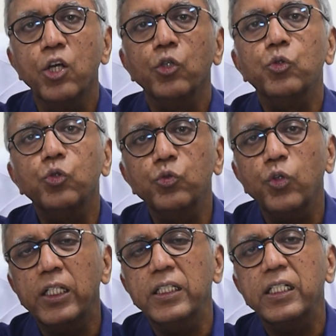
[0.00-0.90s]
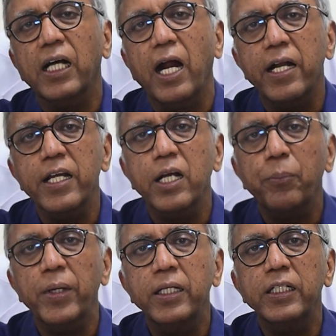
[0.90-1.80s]
Usually the cardiac
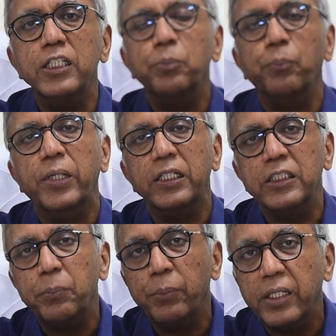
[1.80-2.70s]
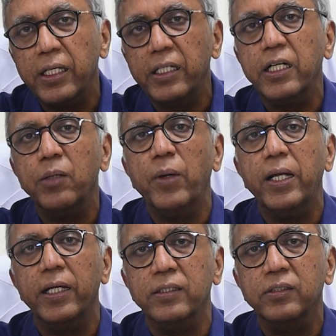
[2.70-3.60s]
pain is precipitated by
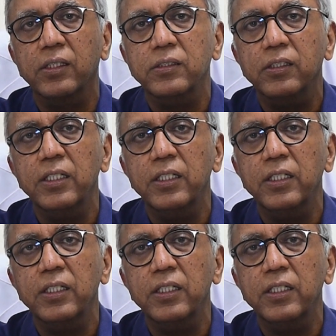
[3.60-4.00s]
exertion